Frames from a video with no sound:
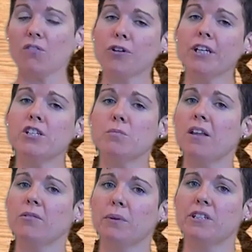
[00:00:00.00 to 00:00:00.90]
For each
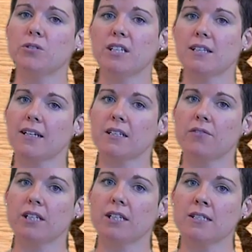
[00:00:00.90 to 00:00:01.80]
month when we do these
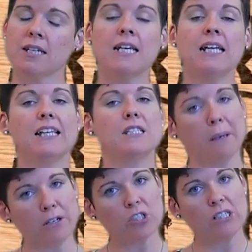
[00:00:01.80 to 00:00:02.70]
activities,
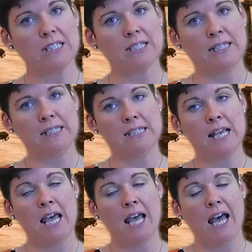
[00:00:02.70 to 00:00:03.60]
especially since
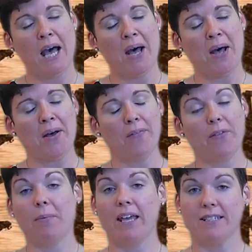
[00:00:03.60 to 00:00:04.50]

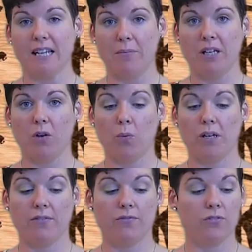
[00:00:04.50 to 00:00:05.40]
the pandemic,
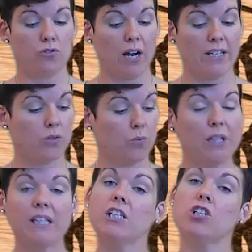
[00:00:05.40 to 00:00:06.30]
we've tried to
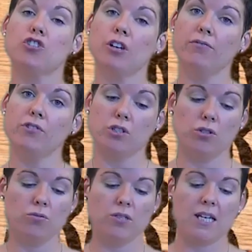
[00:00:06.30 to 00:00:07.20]
really shift to
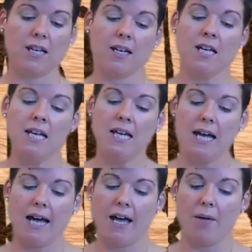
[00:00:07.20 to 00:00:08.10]
using
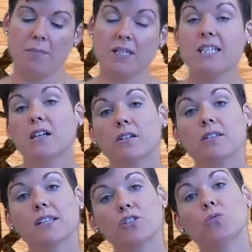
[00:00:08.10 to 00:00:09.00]
materials
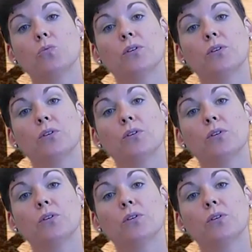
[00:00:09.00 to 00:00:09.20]
that you